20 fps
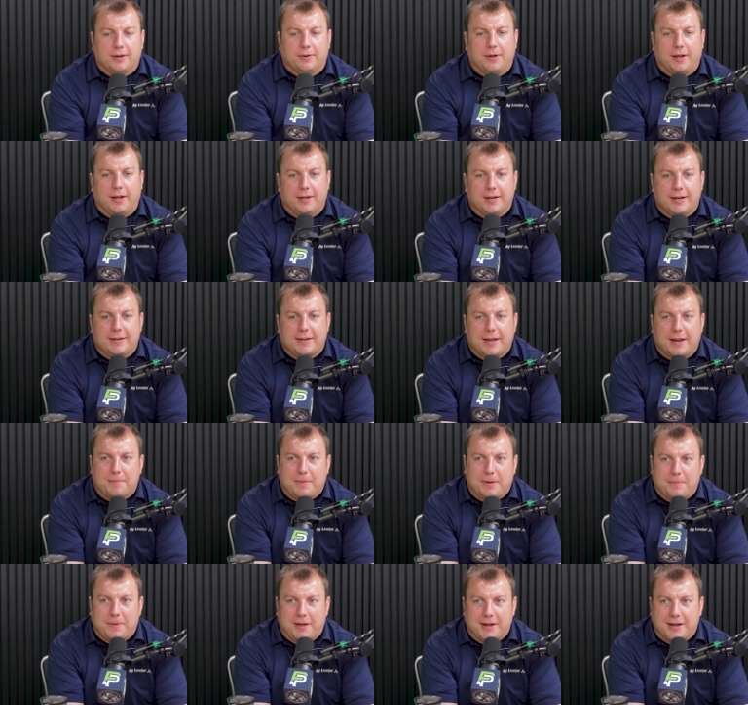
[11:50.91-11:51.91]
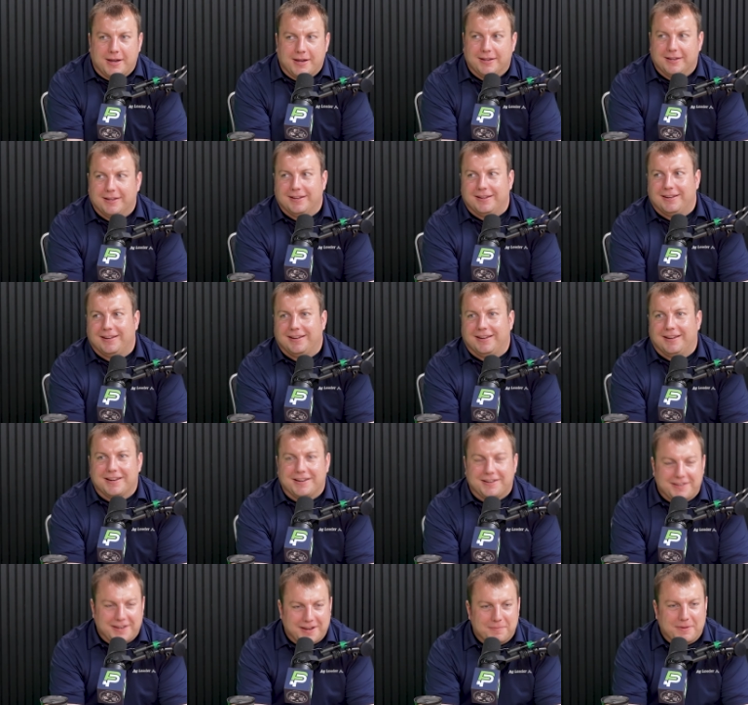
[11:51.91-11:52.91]
Well, you can take my money.
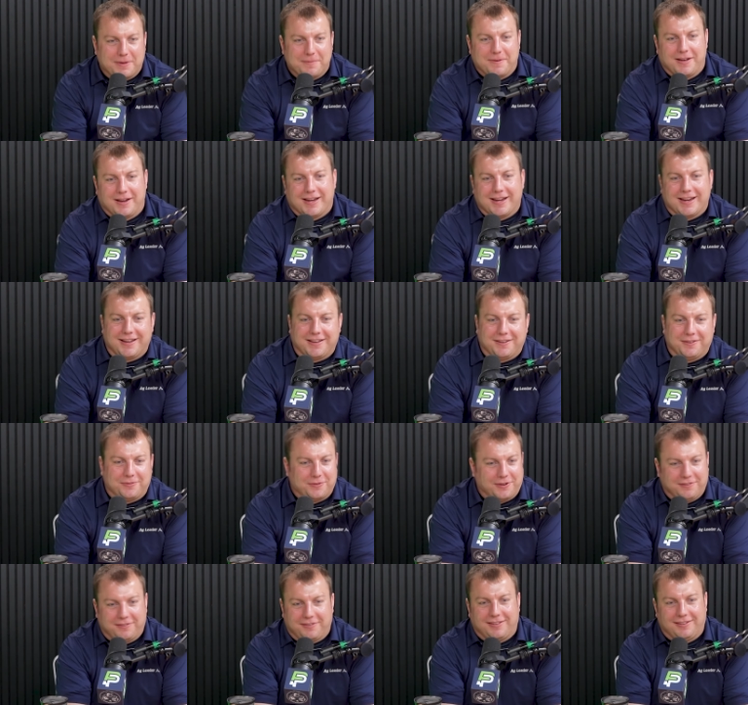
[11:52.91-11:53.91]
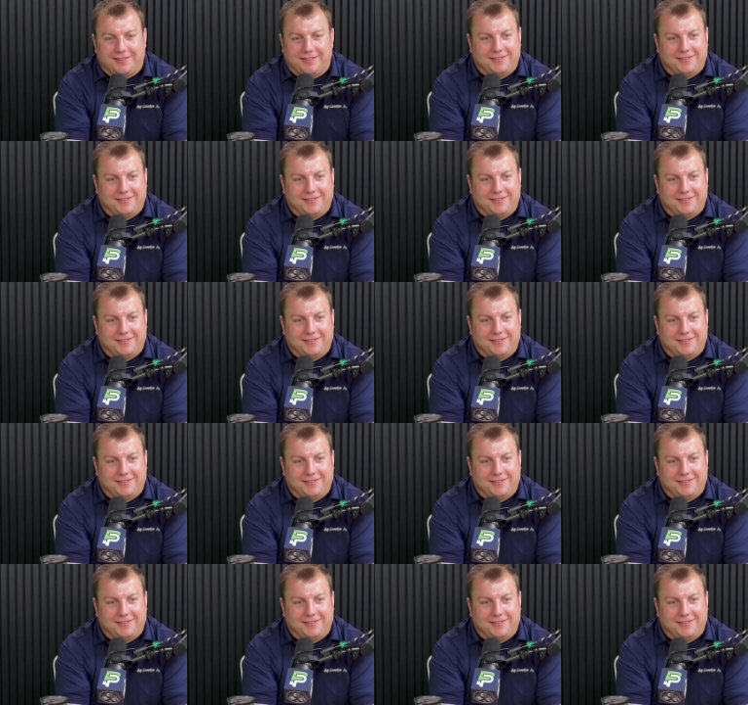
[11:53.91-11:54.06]
Because once